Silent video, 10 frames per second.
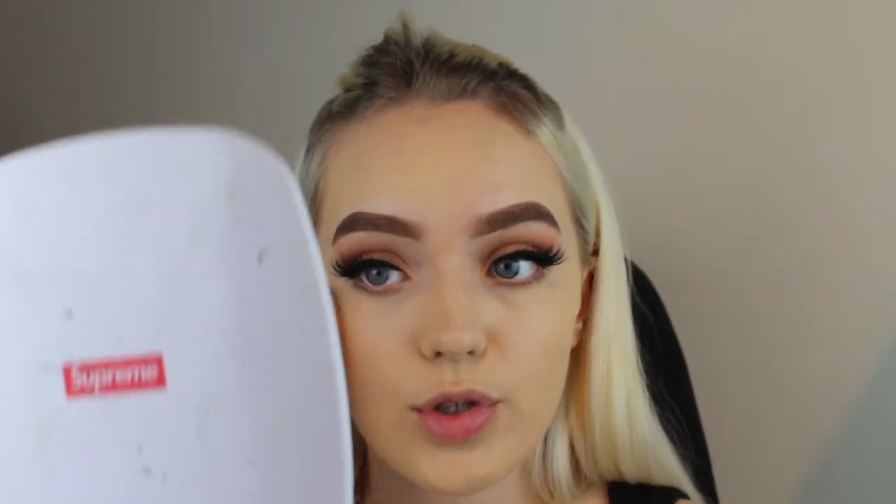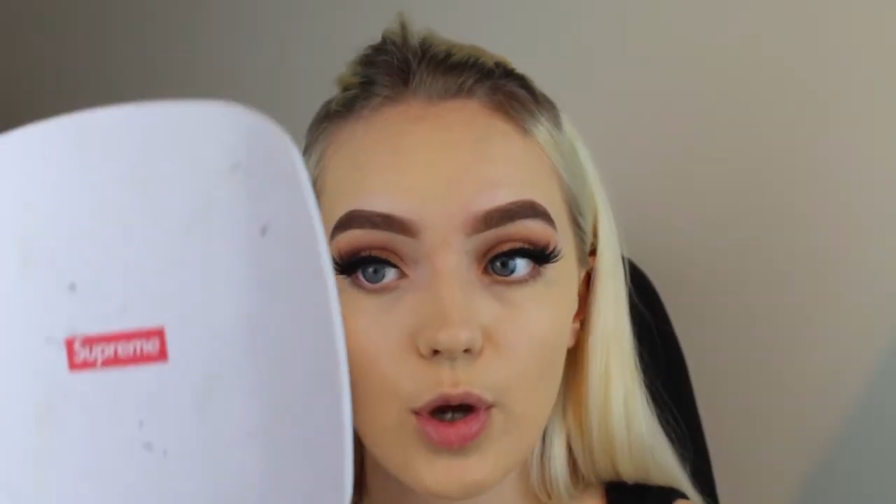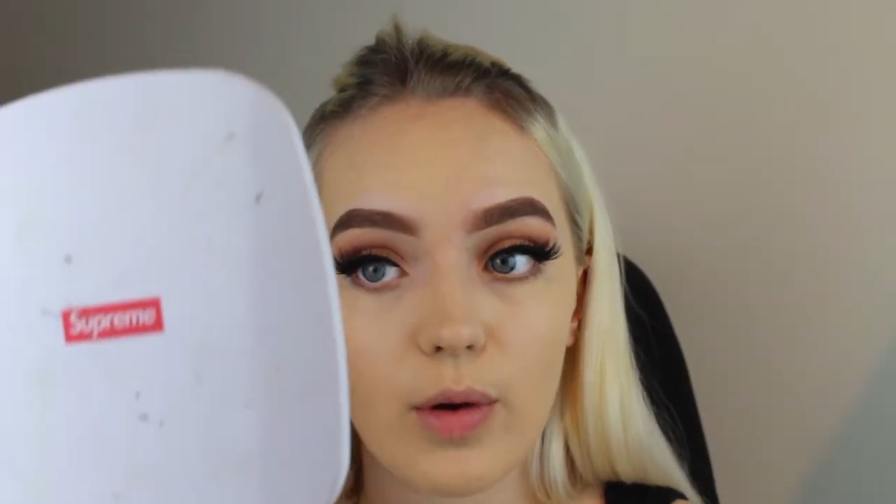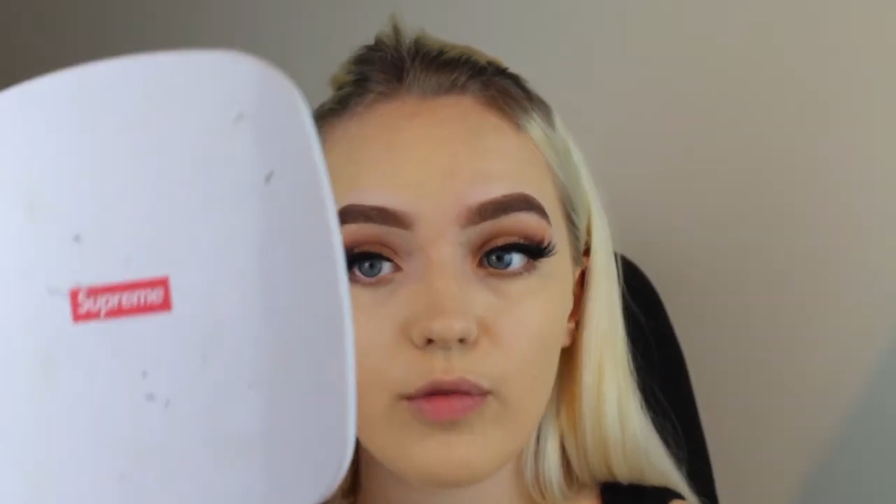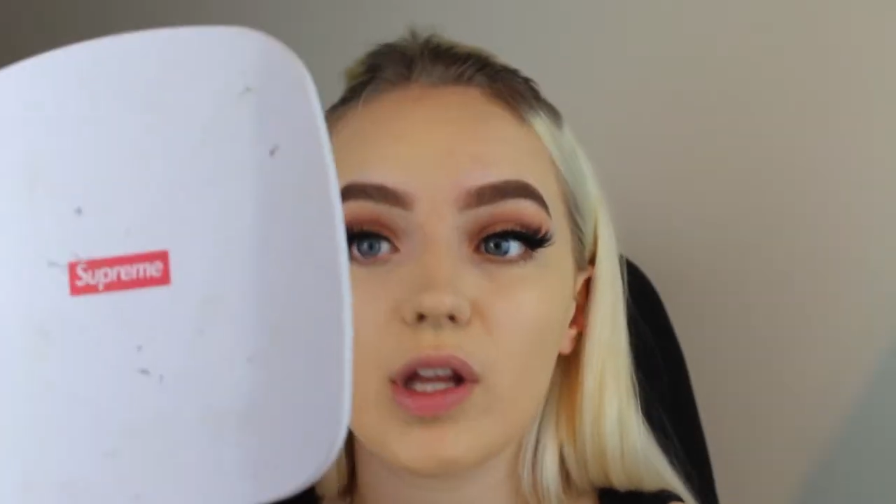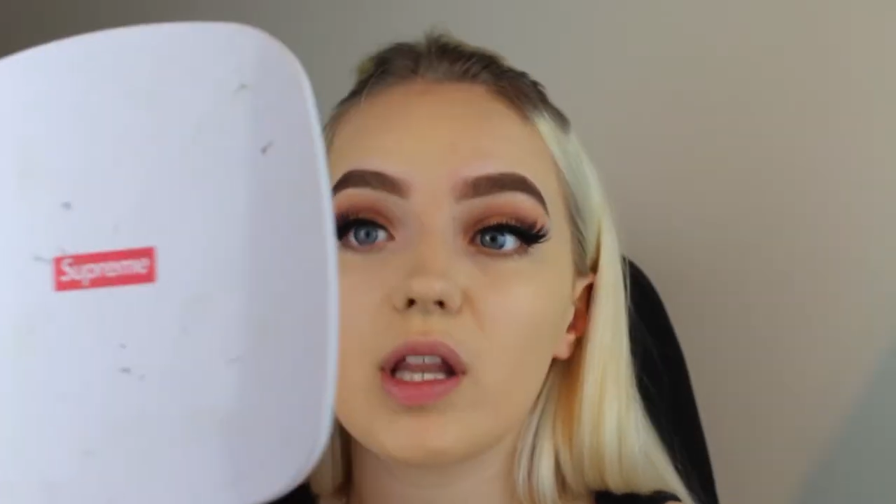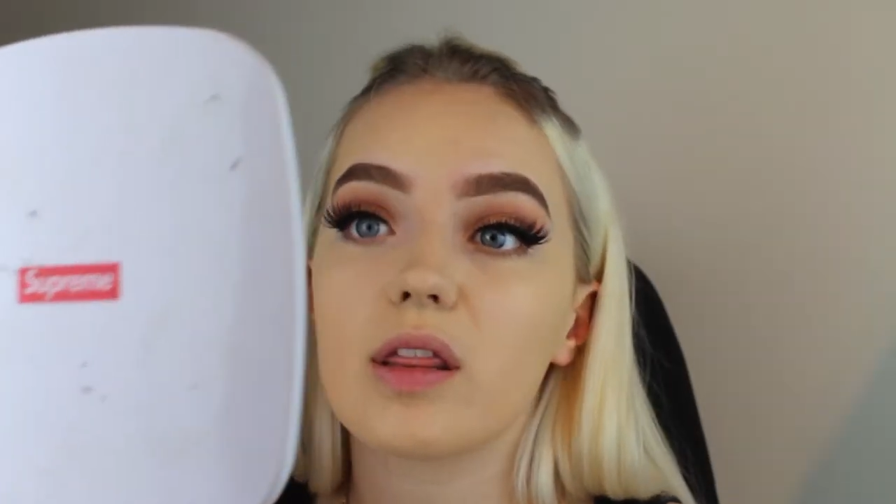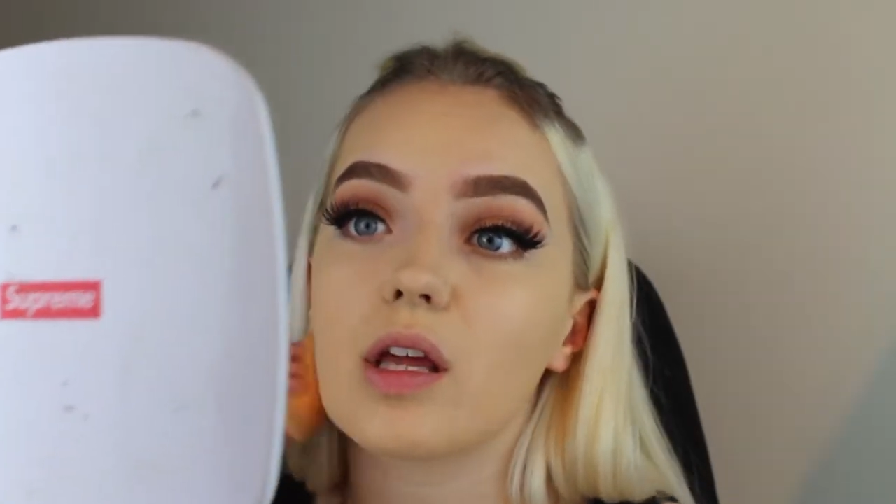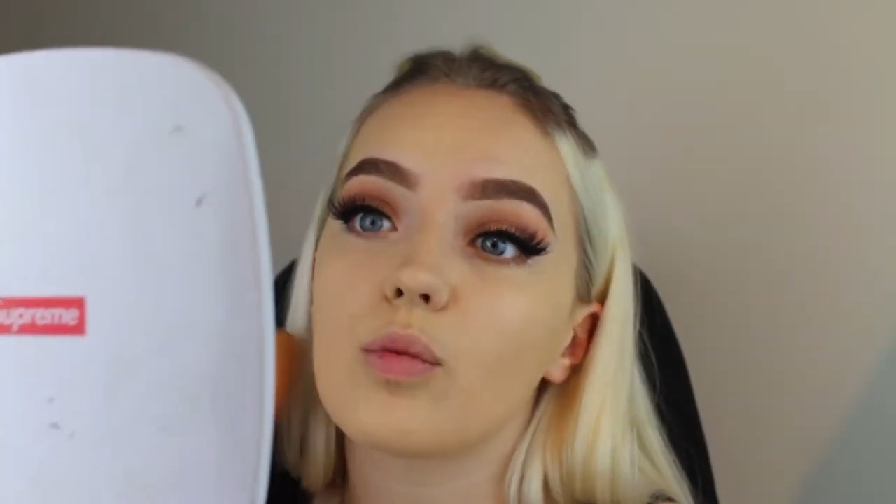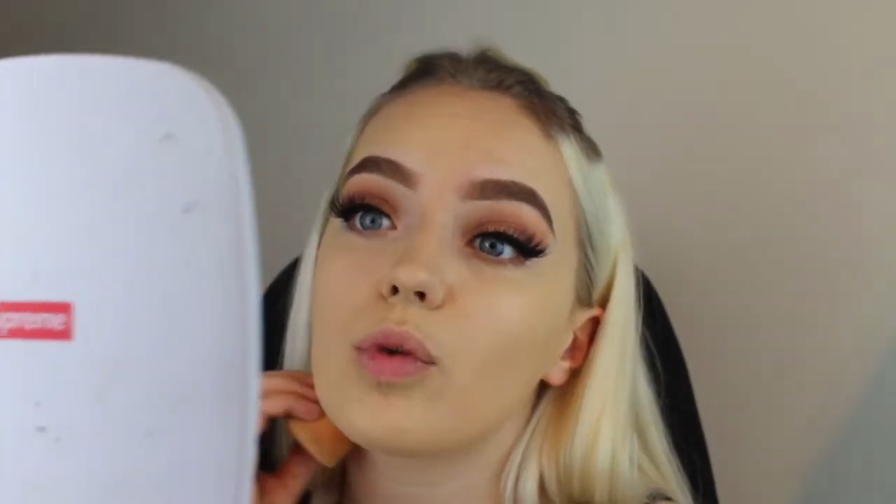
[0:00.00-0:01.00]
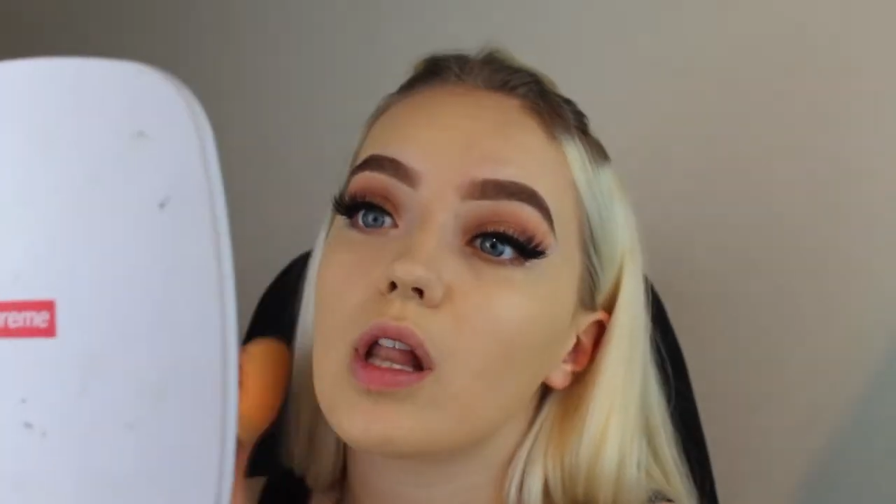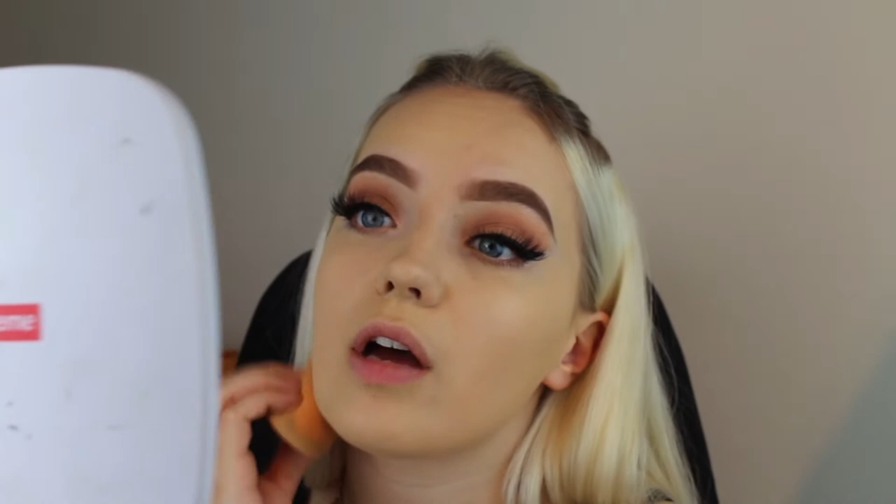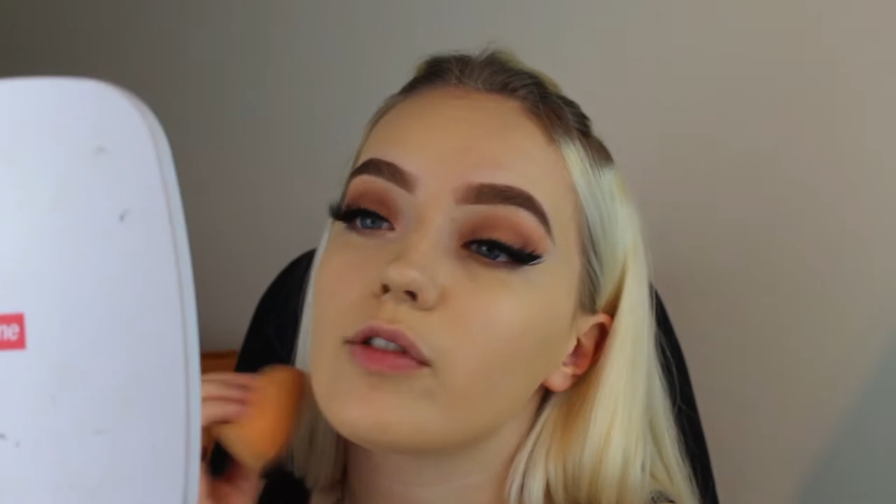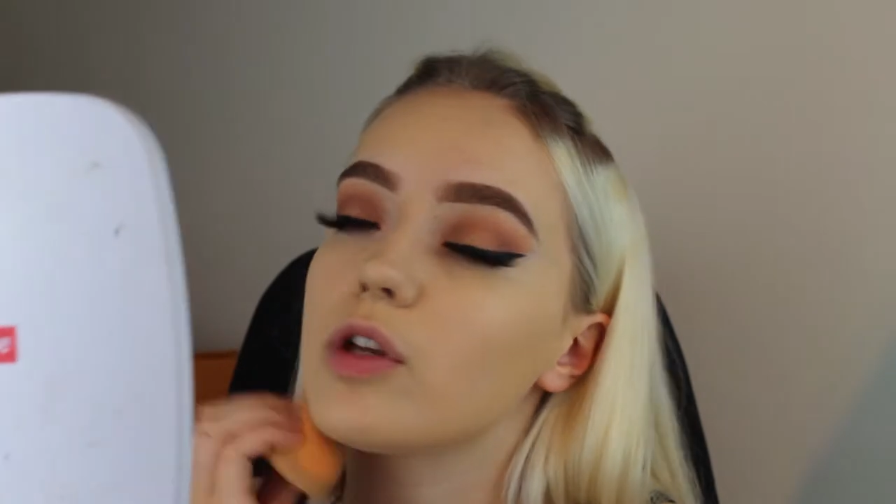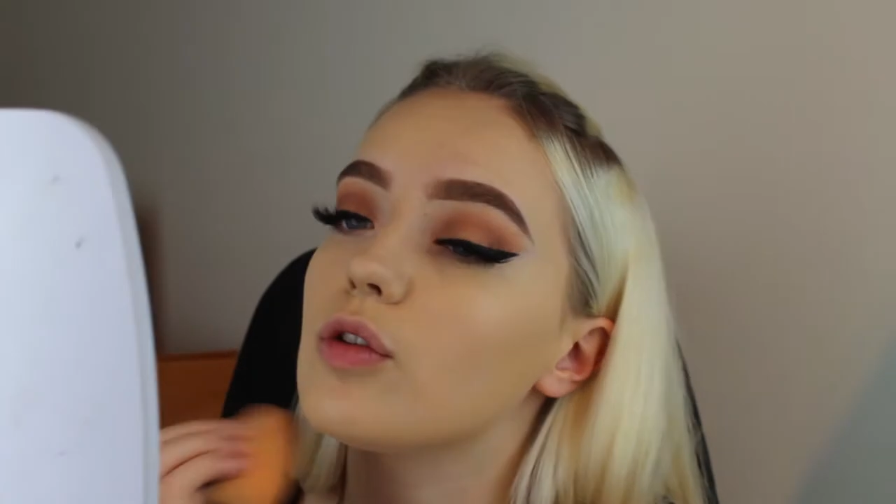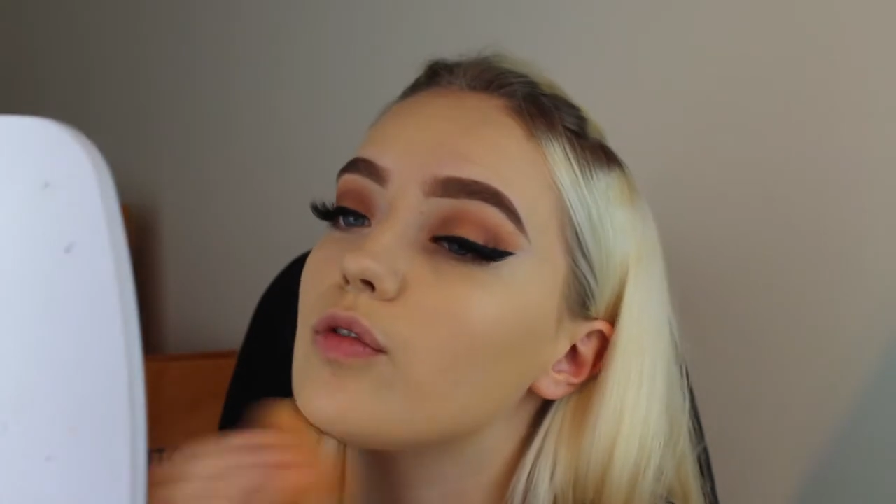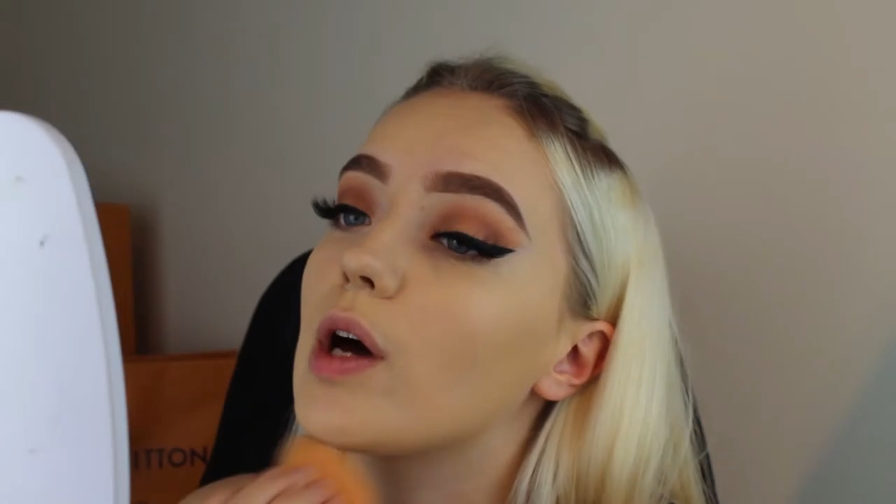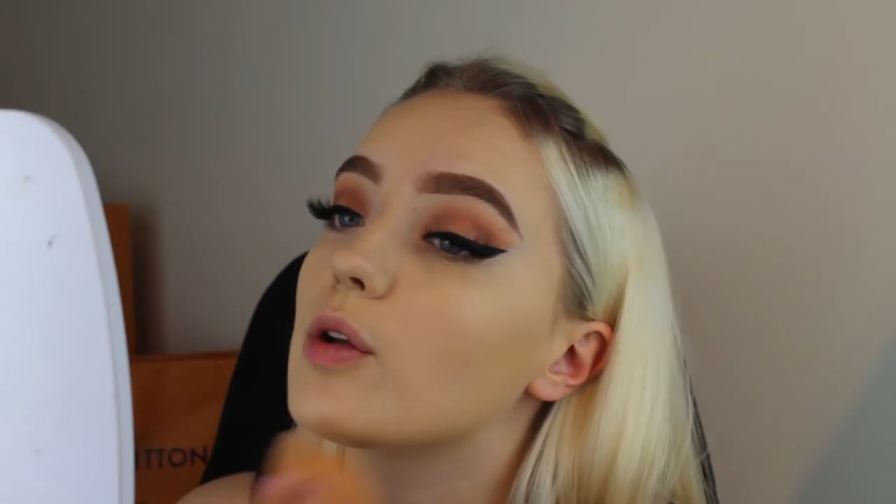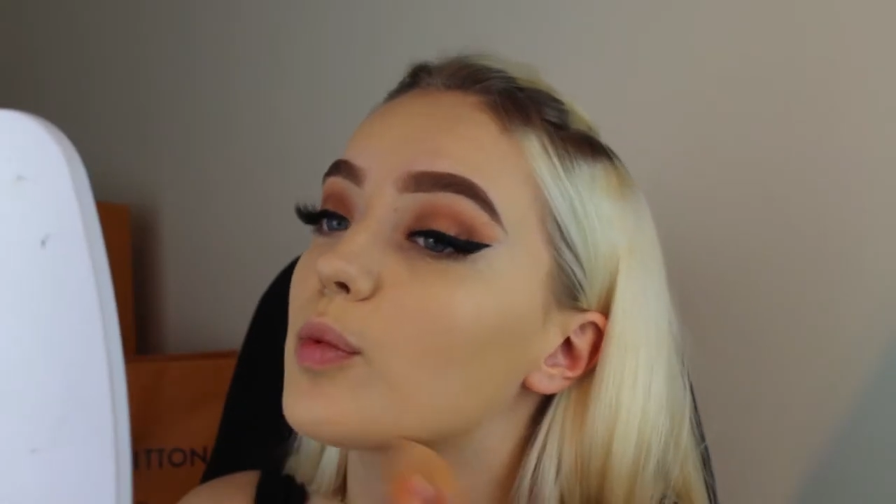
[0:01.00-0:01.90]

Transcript: So I really think we'll have a newfound